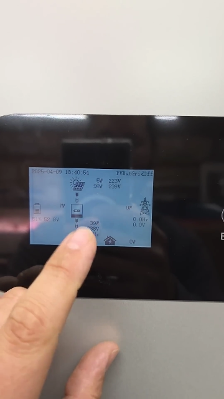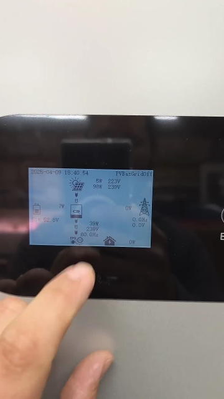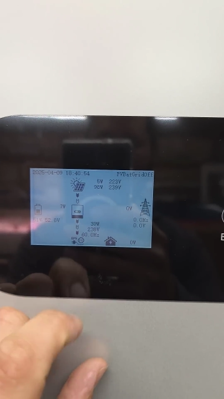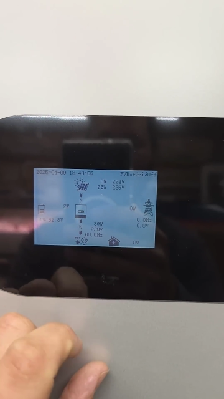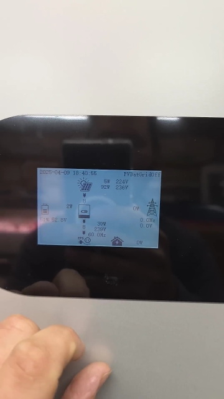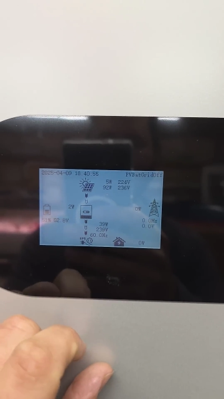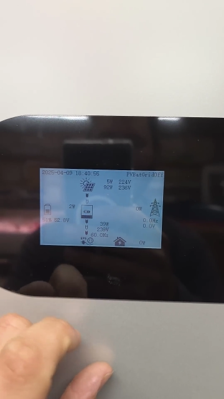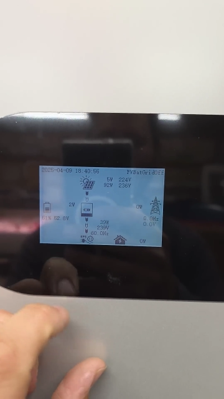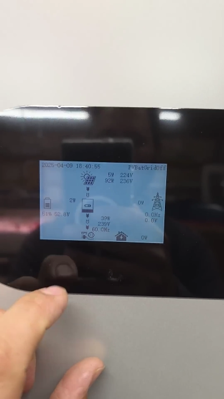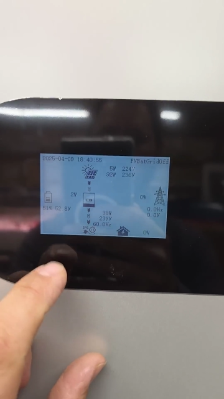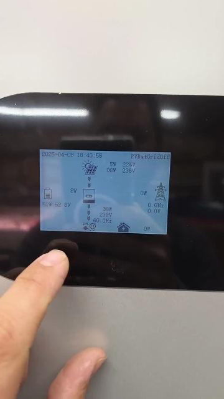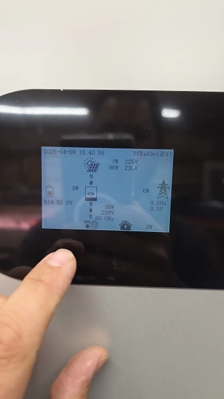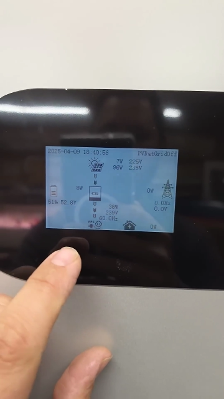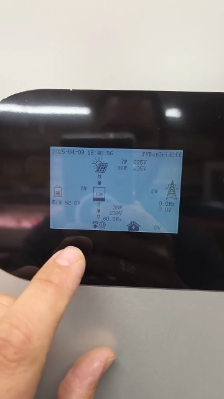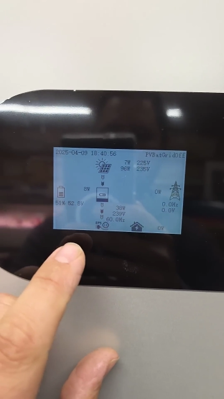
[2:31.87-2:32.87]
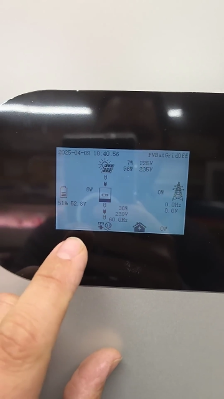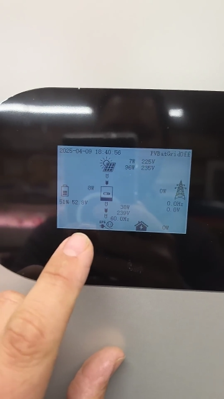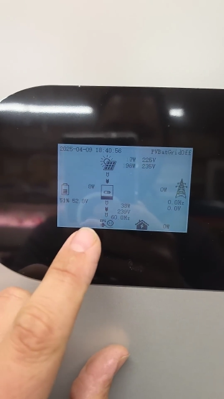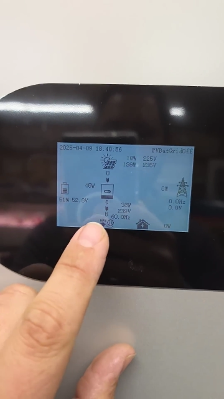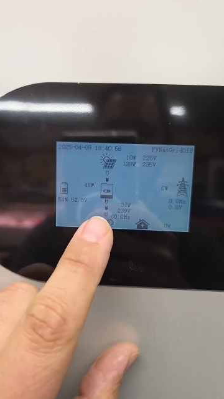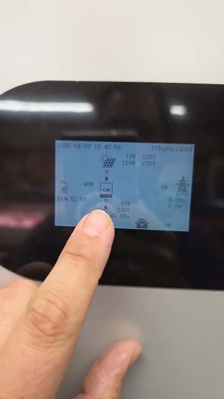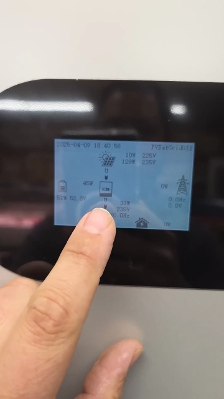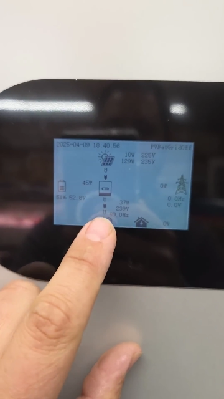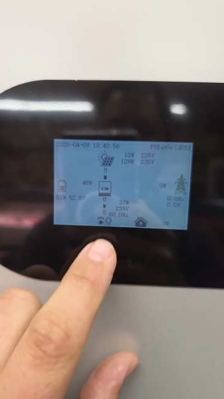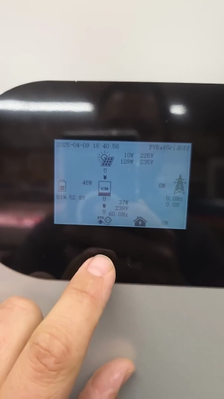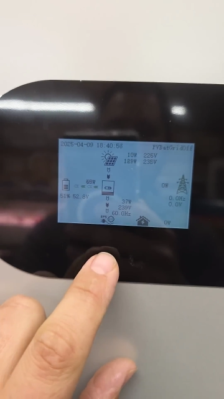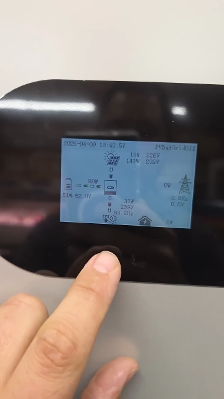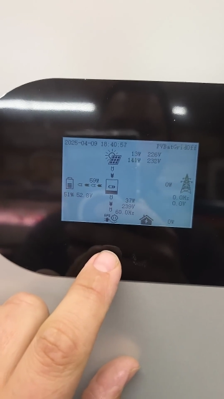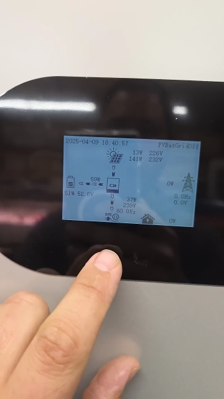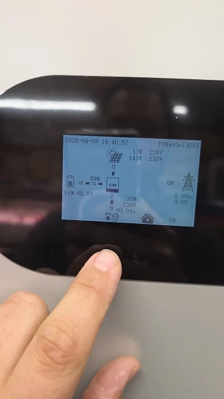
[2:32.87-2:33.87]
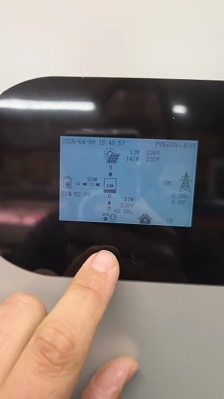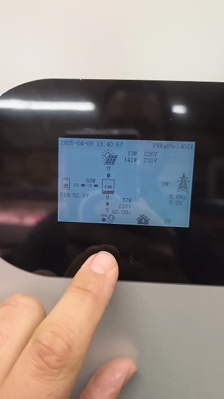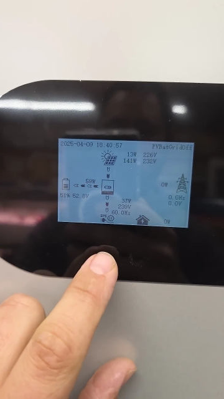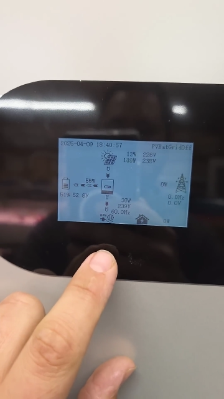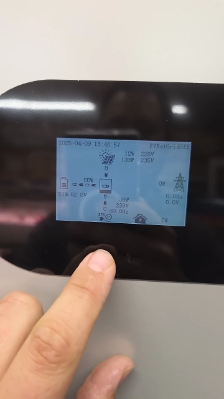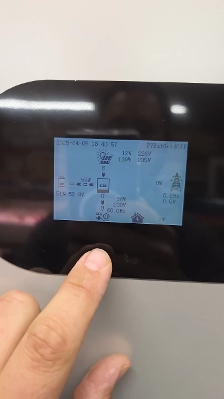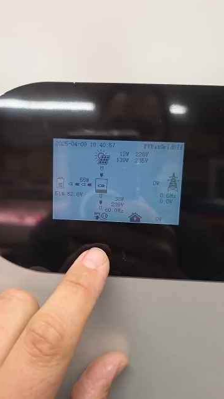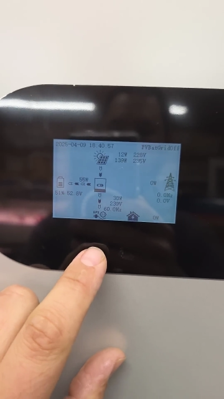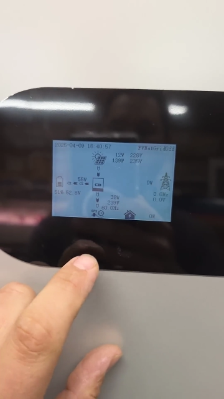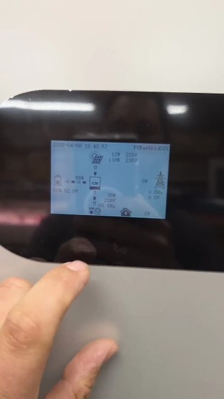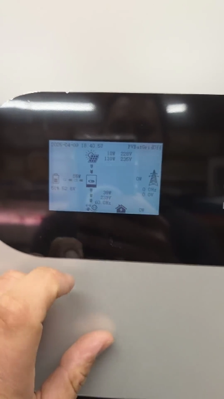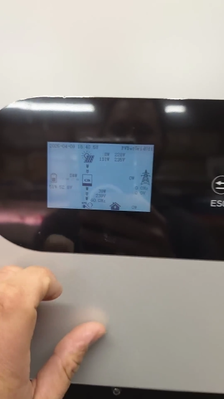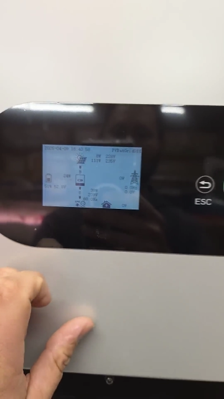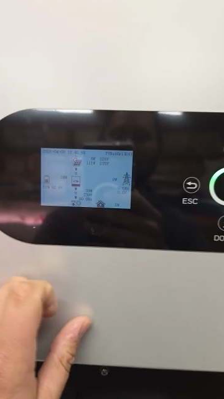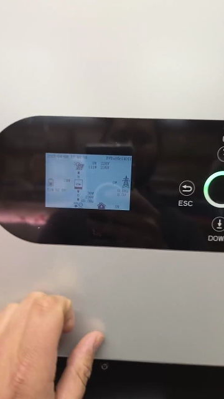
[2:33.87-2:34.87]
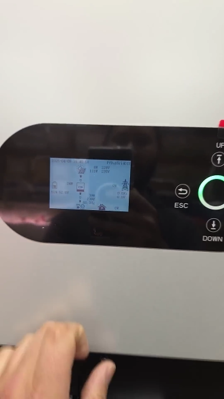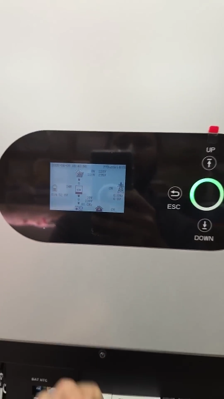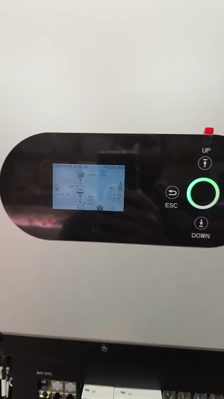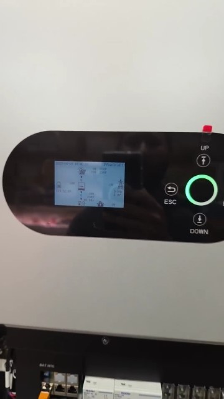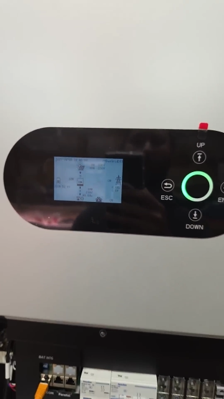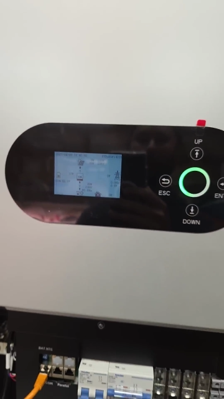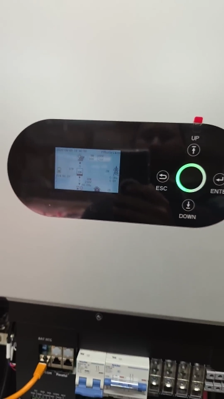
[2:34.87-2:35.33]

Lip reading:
Nobody's mouth can be seen.